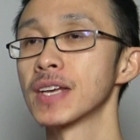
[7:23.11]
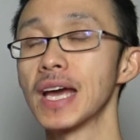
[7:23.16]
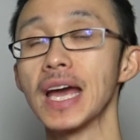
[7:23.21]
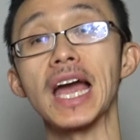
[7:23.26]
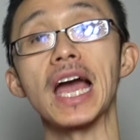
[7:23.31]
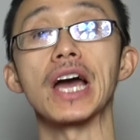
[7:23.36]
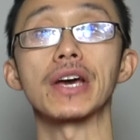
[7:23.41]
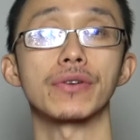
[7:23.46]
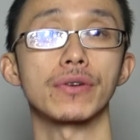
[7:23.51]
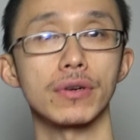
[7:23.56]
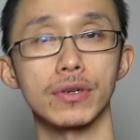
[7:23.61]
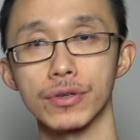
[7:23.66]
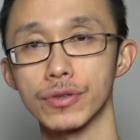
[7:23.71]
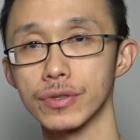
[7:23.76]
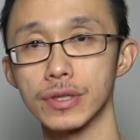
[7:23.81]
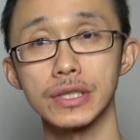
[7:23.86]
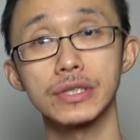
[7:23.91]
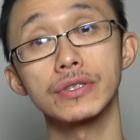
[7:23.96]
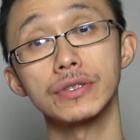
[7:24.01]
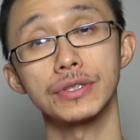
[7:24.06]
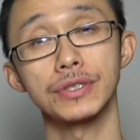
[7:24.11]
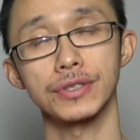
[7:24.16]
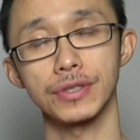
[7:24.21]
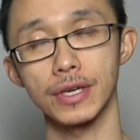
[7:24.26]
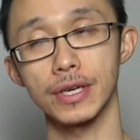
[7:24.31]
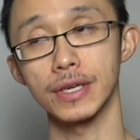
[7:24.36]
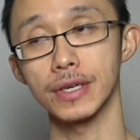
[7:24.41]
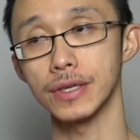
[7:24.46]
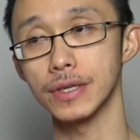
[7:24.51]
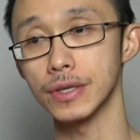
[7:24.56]
handler. Let's just
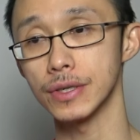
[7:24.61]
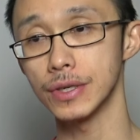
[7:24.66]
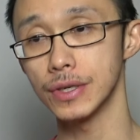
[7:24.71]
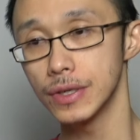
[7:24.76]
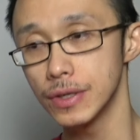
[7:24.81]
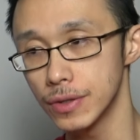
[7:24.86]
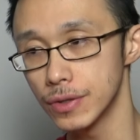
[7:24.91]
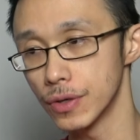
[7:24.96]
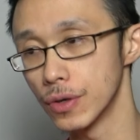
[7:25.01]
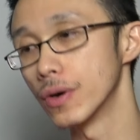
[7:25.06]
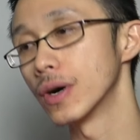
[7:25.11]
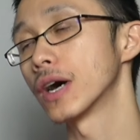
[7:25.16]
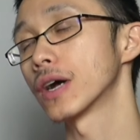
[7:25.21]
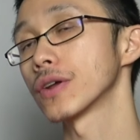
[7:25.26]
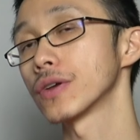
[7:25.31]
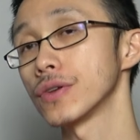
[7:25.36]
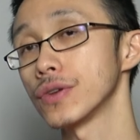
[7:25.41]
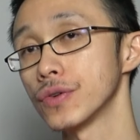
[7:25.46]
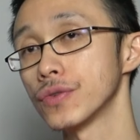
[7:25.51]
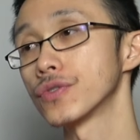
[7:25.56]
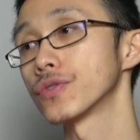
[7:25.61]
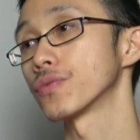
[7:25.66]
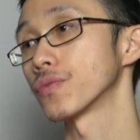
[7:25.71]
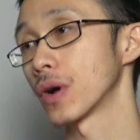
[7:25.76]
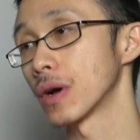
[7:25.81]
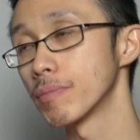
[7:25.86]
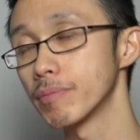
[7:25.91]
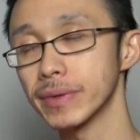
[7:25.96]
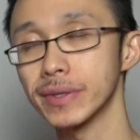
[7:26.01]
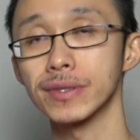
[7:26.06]
say he he know how to use
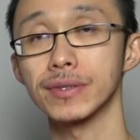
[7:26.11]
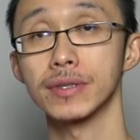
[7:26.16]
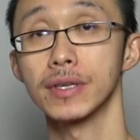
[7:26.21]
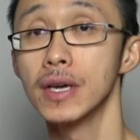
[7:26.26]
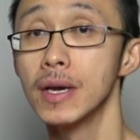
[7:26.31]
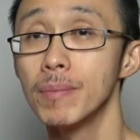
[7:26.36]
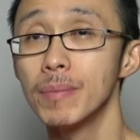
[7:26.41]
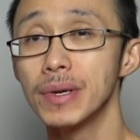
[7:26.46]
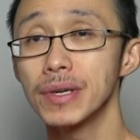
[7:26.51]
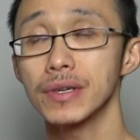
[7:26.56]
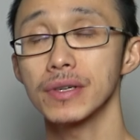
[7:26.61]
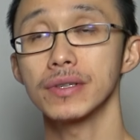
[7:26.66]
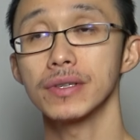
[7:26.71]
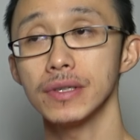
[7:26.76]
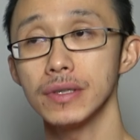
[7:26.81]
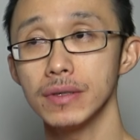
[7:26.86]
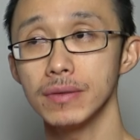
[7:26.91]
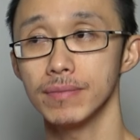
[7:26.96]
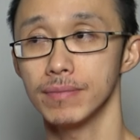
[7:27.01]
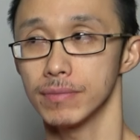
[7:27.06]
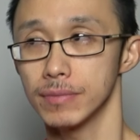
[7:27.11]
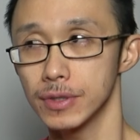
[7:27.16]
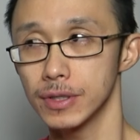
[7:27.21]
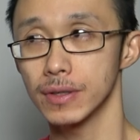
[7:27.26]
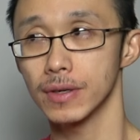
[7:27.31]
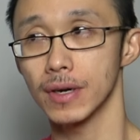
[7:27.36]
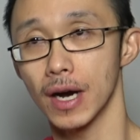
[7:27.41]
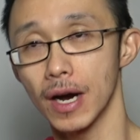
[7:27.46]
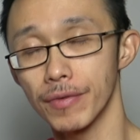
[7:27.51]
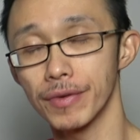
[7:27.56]
weapons because he you
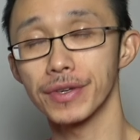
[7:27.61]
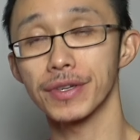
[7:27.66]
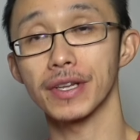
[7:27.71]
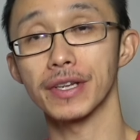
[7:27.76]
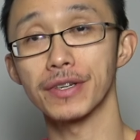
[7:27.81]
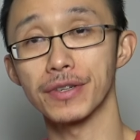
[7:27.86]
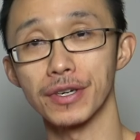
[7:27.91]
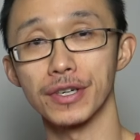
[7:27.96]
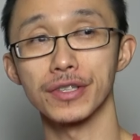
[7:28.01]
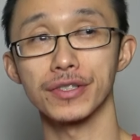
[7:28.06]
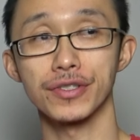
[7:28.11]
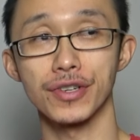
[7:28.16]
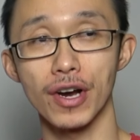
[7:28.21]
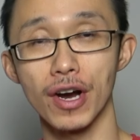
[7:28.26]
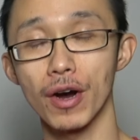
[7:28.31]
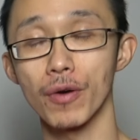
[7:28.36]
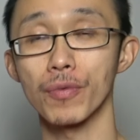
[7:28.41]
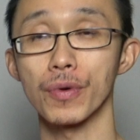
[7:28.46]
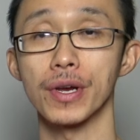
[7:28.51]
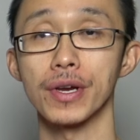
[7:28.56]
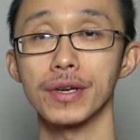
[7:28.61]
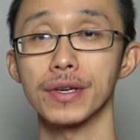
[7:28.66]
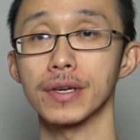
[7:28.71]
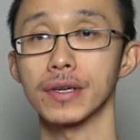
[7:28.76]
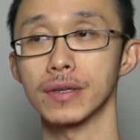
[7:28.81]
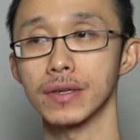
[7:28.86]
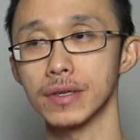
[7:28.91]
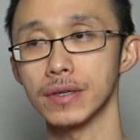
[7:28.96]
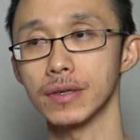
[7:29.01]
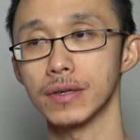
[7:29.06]
know obviously does John Wick
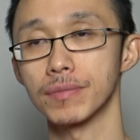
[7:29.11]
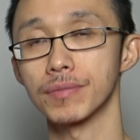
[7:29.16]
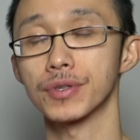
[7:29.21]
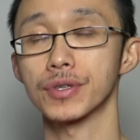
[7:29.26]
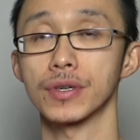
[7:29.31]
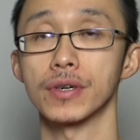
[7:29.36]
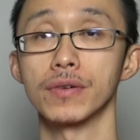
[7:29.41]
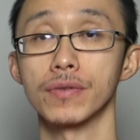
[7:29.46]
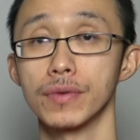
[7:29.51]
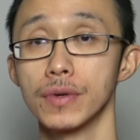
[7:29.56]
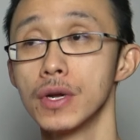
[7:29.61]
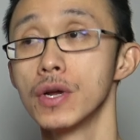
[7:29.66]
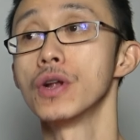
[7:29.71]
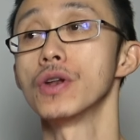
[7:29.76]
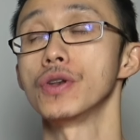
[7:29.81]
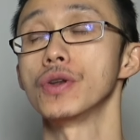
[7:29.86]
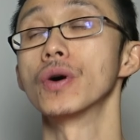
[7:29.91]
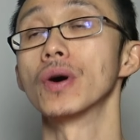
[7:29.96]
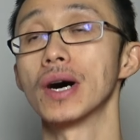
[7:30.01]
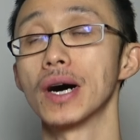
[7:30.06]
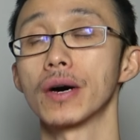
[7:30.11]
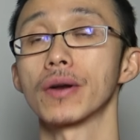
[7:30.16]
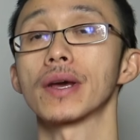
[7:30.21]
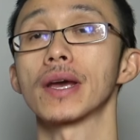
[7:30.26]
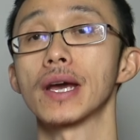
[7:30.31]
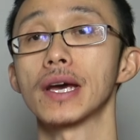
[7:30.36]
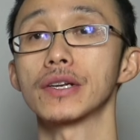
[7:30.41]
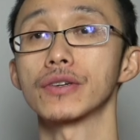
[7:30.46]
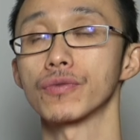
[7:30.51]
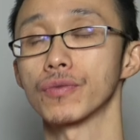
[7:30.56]
and he himself know how to
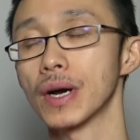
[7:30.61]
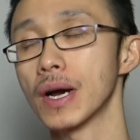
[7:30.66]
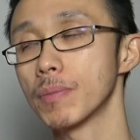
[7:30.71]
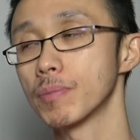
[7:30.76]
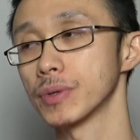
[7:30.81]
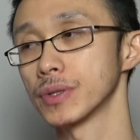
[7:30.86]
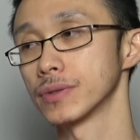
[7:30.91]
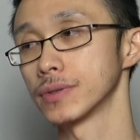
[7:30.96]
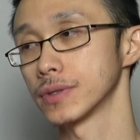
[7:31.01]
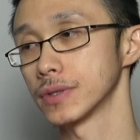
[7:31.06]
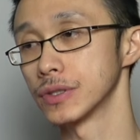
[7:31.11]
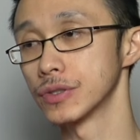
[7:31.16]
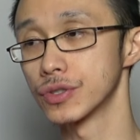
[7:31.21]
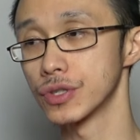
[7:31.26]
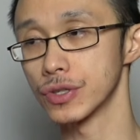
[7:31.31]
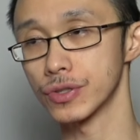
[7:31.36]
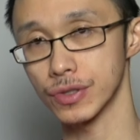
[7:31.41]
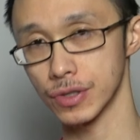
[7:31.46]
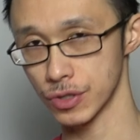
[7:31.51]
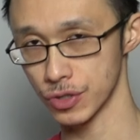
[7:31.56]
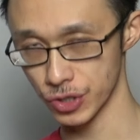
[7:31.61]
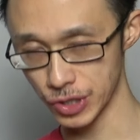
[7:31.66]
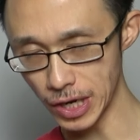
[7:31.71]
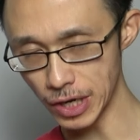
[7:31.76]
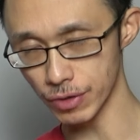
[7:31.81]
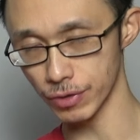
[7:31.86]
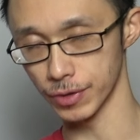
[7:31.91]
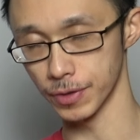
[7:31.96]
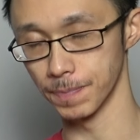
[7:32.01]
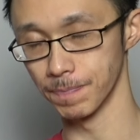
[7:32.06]
handle weapons and just in
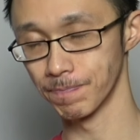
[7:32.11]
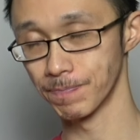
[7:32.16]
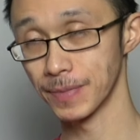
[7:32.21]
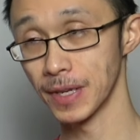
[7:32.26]
general.